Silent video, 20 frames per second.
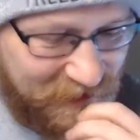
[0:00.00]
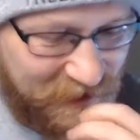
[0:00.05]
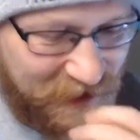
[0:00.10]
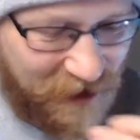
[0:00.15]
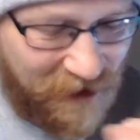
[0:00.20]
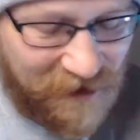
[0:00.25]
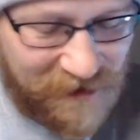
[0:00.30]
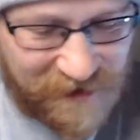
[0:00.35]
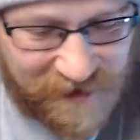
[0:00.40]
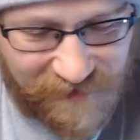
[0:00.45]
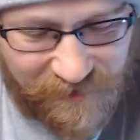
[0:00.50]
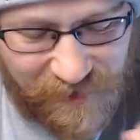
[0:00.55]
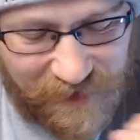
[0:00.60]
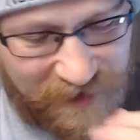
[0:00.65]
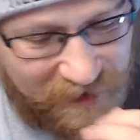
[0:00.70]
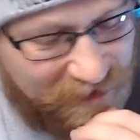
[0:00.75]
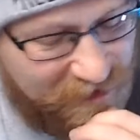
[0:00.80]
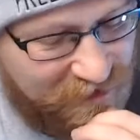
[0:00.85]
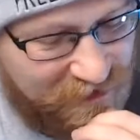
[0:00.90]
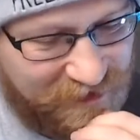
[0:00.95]
Josh
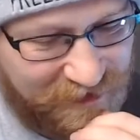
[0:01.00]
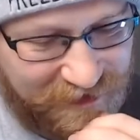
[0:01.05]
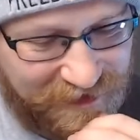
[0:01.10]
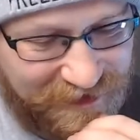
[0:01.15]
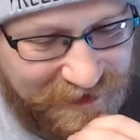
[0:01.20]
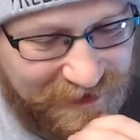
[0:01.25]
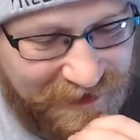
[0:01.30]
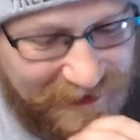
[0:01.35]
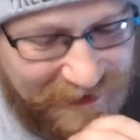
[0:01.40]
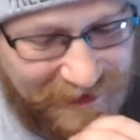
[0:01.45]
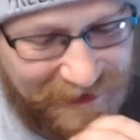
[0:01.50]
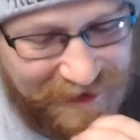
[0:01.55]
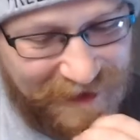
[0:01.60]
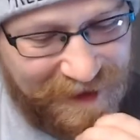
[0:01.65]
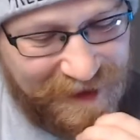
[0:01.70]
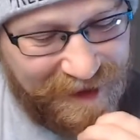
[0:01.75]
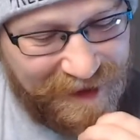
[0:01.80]
Smiths and